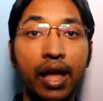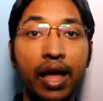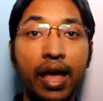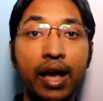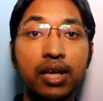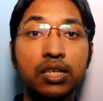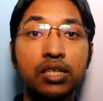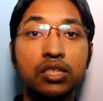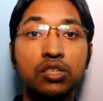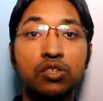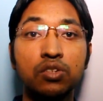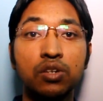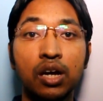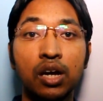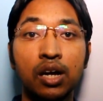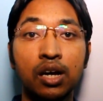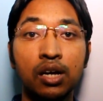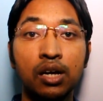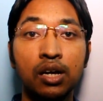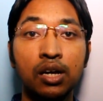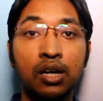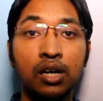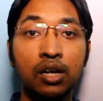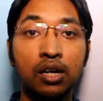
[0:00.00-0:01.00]

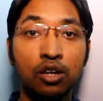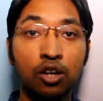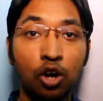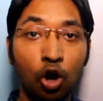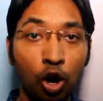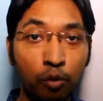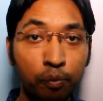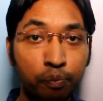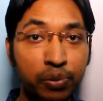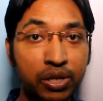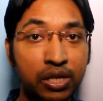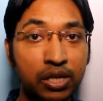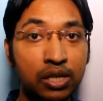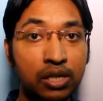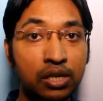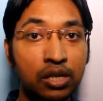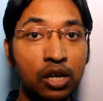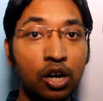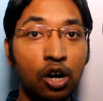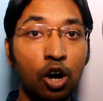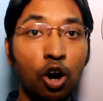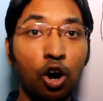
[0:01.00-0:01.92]
extra copy